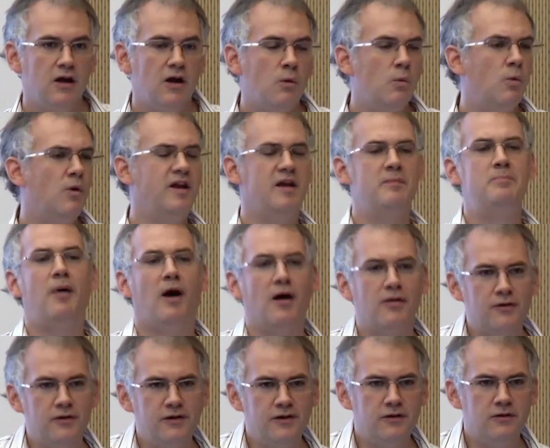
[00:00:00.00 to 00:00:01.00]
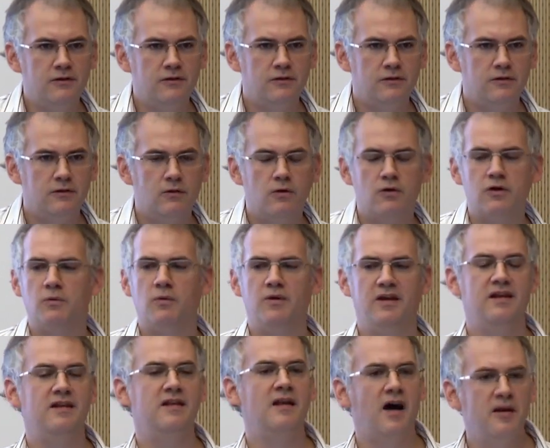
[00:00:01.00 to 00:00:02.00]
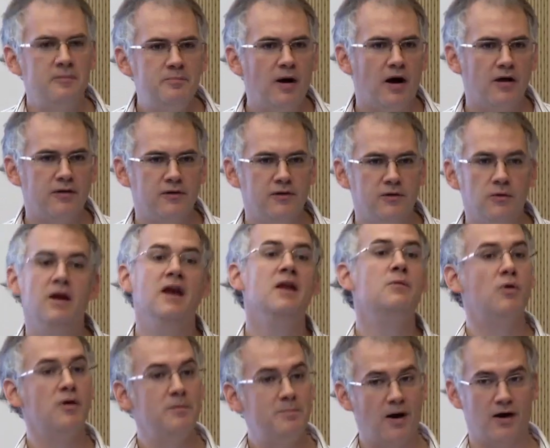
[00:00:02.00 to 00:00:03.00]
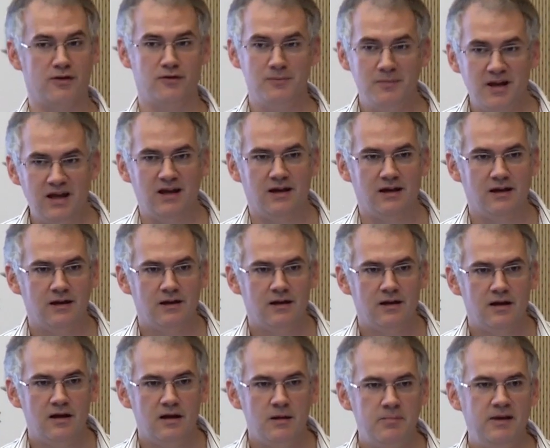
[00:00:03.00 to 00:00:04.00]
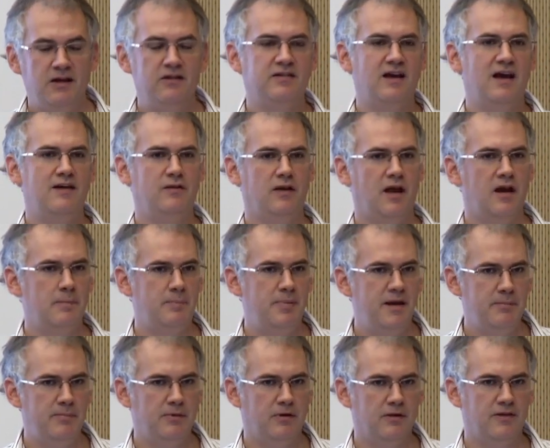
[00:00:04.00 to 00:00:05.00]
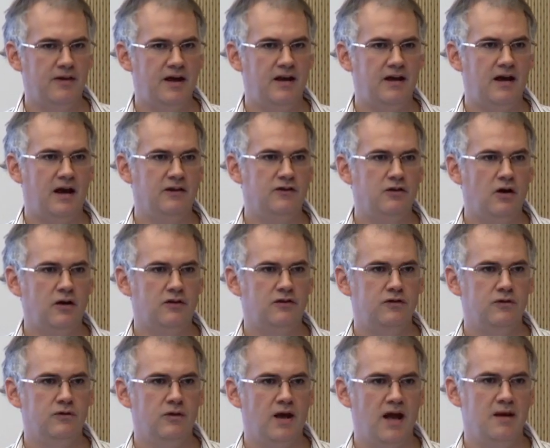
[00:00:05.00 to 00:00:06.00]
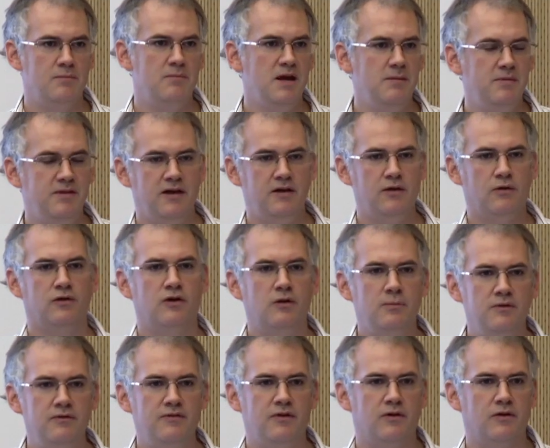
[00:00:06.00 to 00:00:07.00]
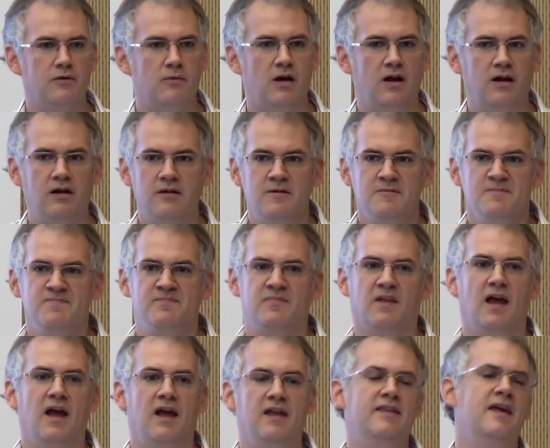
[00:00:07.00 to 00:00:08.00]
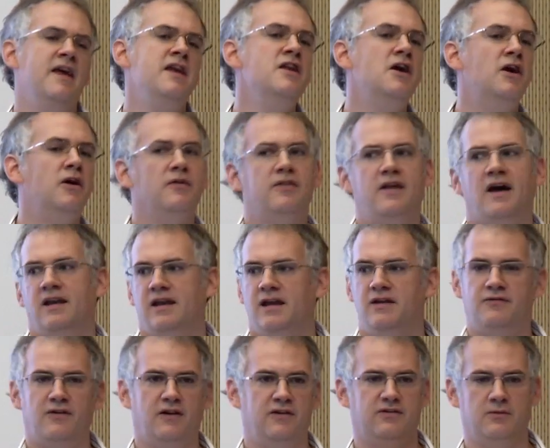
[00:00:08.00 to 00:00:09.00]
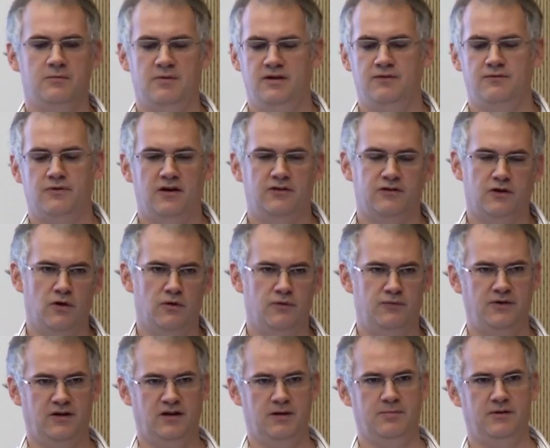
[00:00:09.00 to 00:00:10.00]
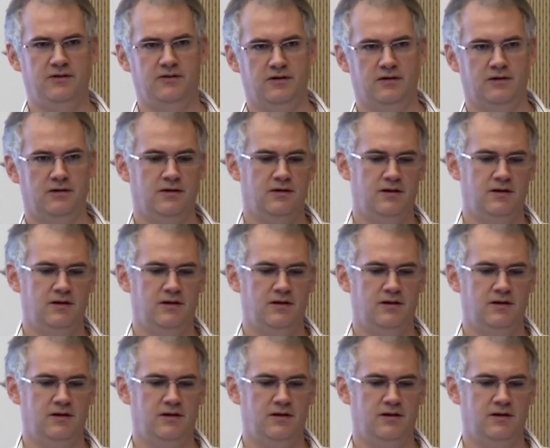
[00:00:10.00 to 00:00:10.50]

Would it bother you or would it not bother you? It would bother me, because I have a lot of people that I talk to, and maybe they don't know me very well, and they know that if somebody writes, oh, Philip is a